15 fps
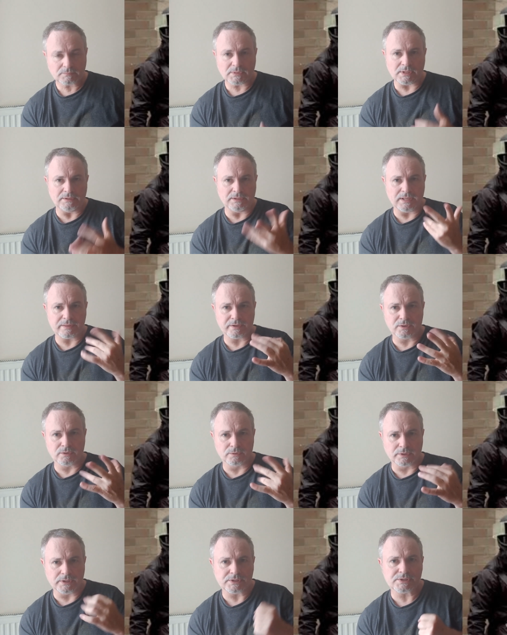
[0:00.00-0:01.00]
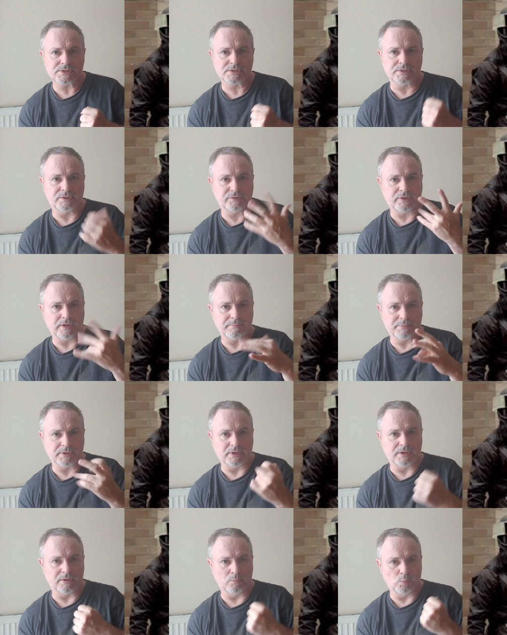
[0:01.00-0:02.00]
leather gauntlets, the type that
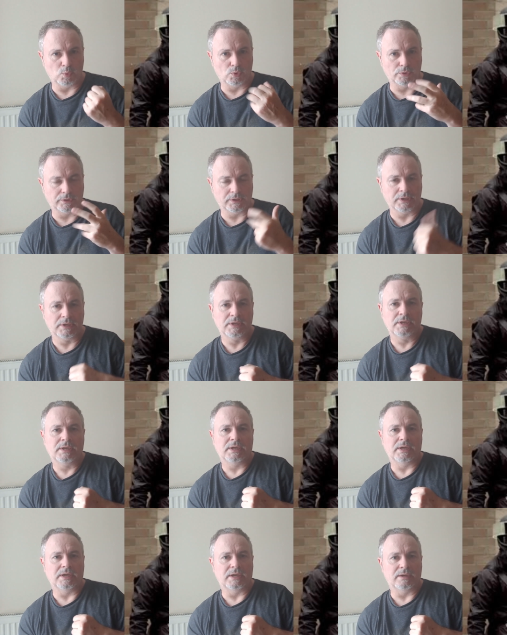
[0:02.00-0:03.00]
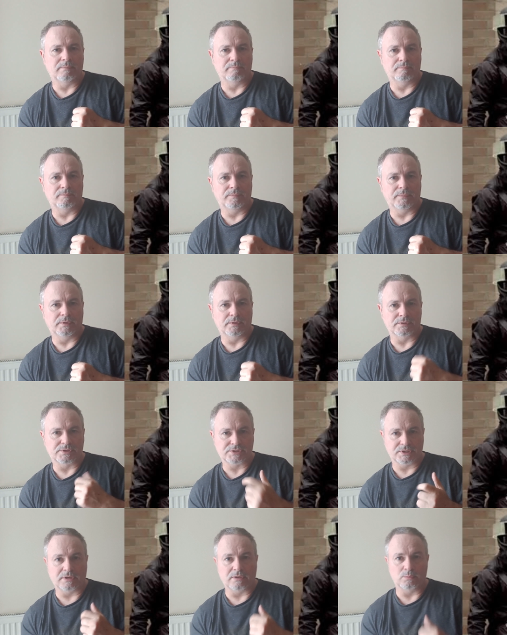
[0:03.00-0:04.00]
are worn on
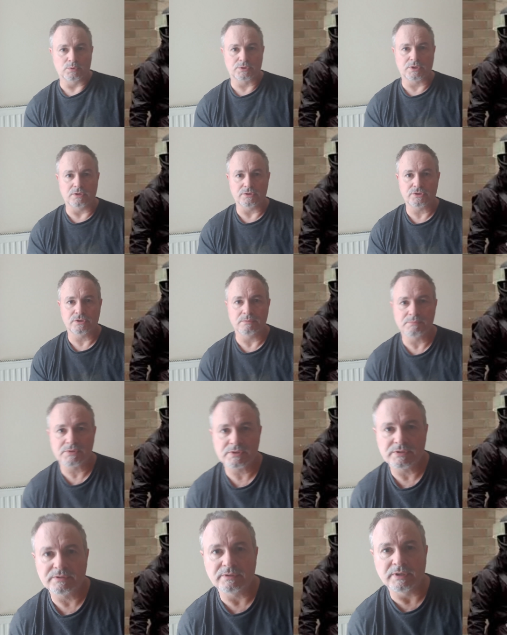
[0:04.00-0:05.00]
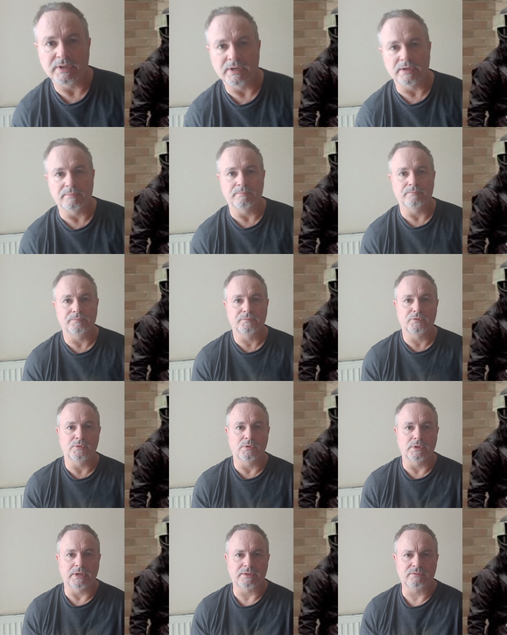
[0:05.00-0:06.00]
Star Wars costumes
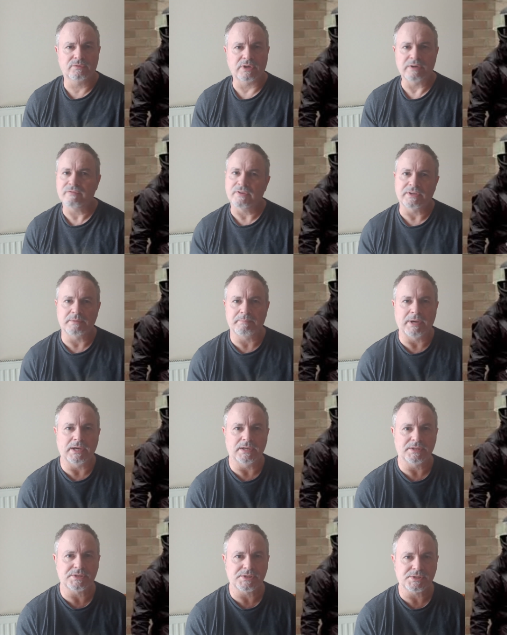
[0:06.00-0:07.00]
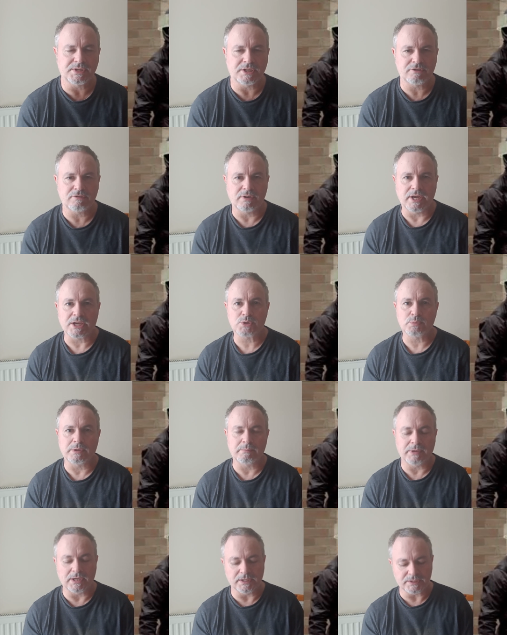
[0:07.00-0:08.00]
for like TIE fighter pilots, etc., X-Wing
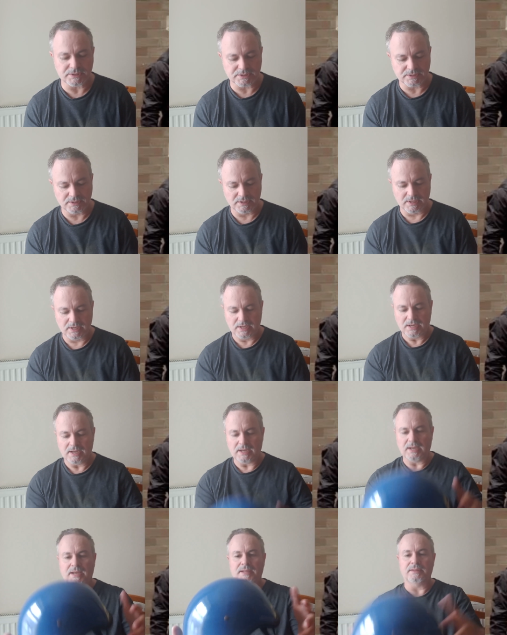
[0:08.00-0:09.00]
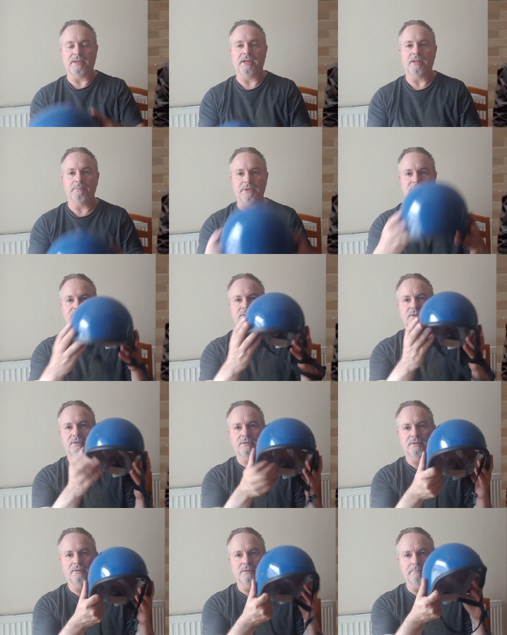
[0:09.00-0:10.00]
pilots. And the helmet,
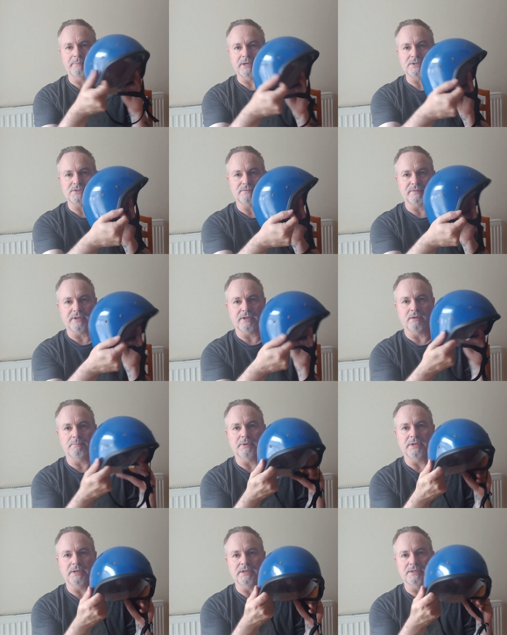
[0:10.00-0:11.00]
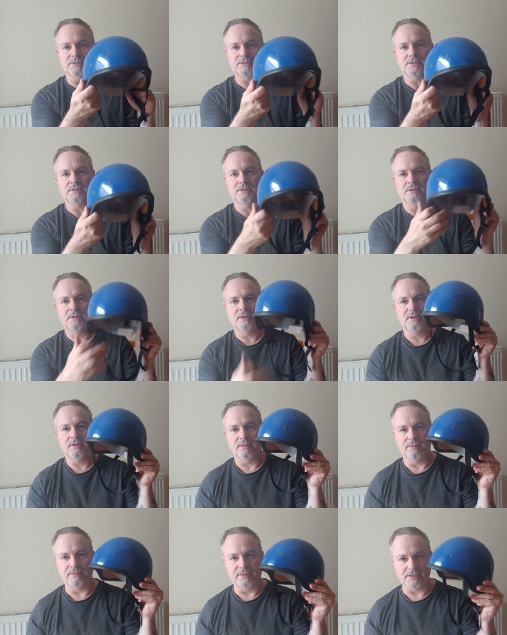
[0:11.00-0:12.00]
the base of the helmet is
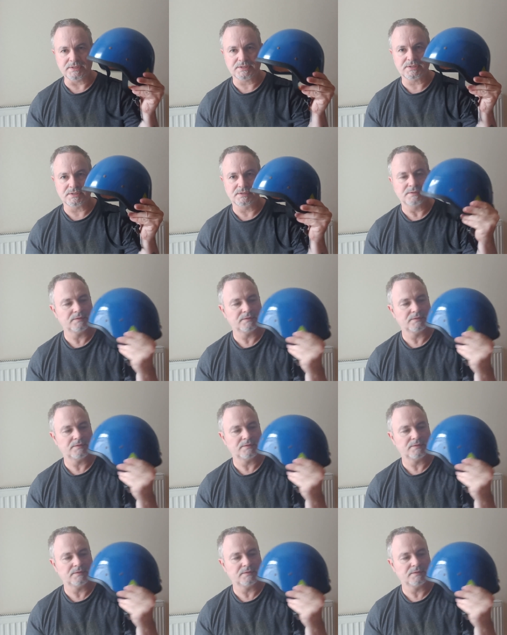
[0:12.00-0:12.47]
this